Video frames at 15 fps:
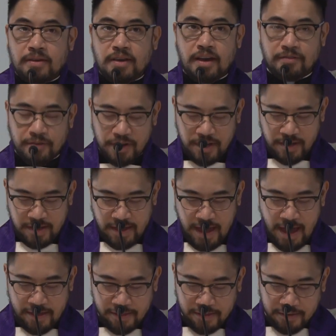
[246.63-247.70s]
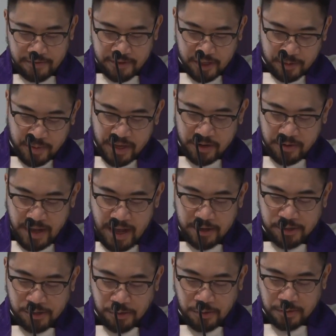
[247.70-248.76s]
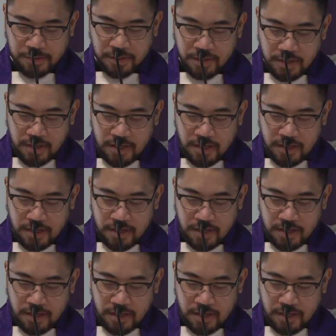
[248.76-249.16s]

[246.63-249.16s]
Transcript: Every Catholic Filipino household